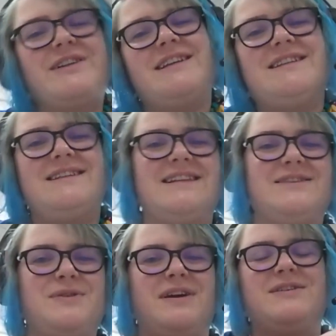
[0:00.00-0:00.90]
So
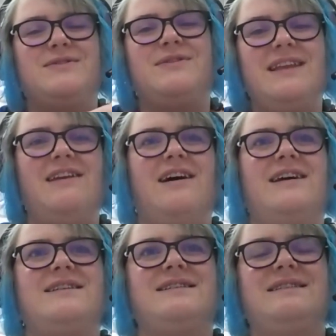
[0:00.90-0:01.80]
it's a really
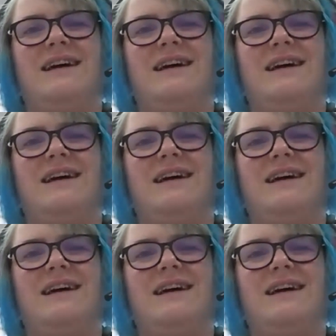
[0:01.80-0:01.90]
nice